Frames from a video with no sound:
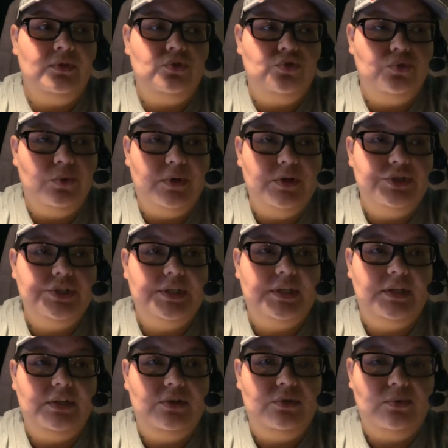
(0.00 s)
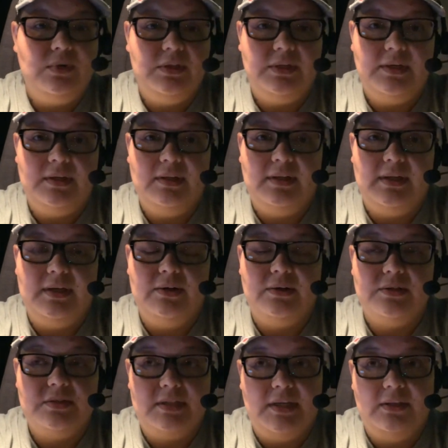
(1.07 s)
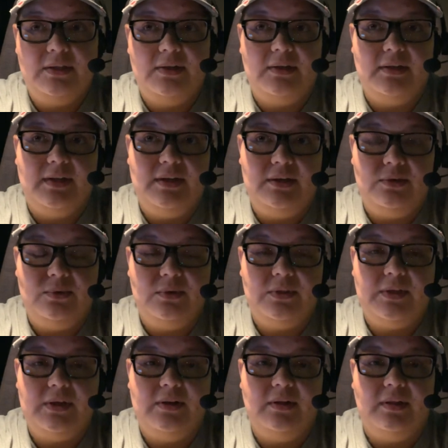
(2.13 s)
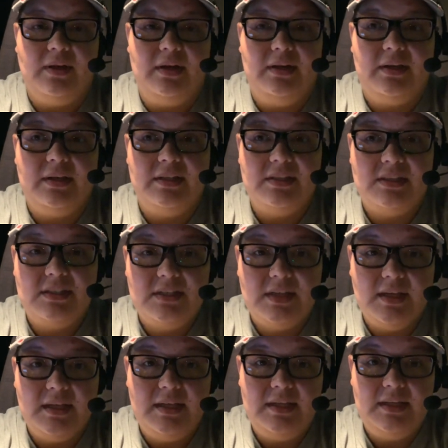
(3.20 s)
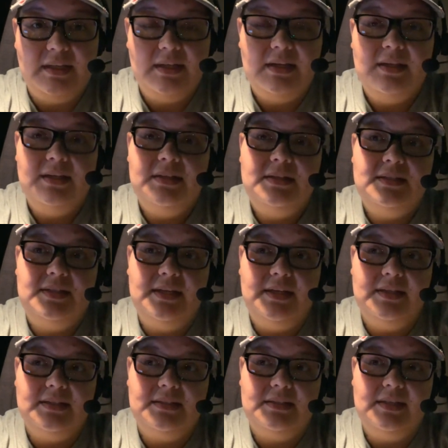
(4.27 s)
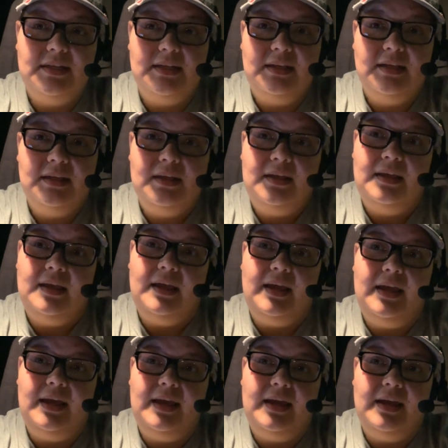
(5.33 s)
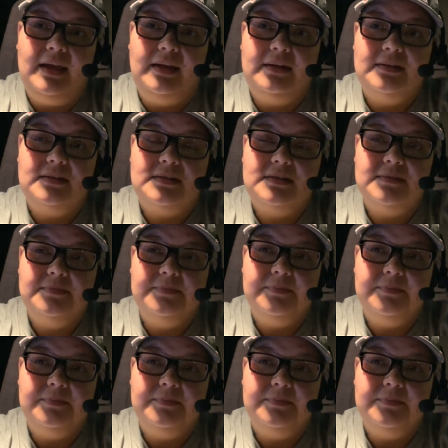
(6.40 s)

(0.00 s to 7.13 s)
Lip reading: Georgia, North Carolina, or South Carolina, North Carolina, Kentucky, Tennessee, and